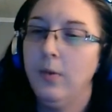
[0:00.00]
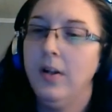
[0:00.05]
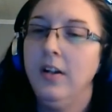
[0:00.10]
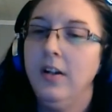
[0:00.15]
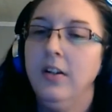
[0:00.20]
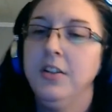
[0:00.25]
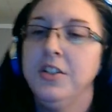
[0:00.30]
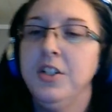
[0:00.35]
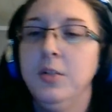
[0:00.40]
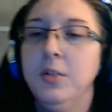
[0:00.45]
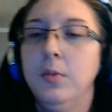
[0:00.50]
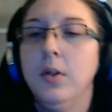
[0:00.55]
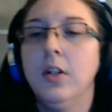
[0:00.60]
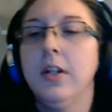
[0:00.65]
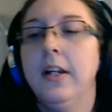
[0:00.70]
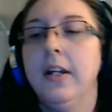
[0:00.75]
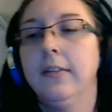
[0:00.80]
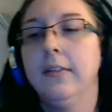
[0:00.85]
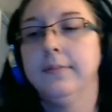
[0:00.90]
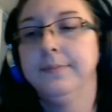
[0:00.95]
why aren't you
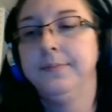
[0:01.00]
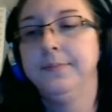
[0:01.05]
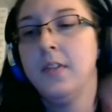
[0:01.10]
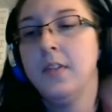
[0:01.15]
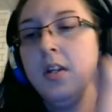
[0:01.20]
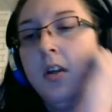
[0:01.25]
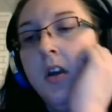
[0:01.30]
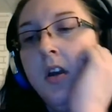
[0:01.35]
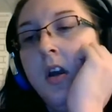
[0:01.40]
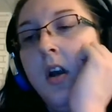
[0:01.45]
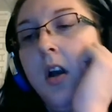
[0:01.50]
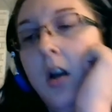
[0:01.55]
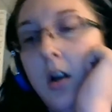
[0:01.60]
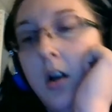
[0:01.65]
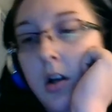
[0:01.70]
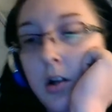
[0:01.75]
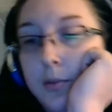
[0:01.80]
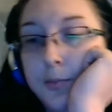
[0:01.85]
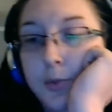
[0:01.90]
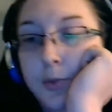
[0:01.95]
working?
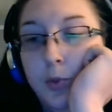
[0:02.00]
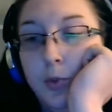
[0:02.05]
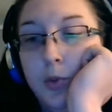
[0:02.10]
Do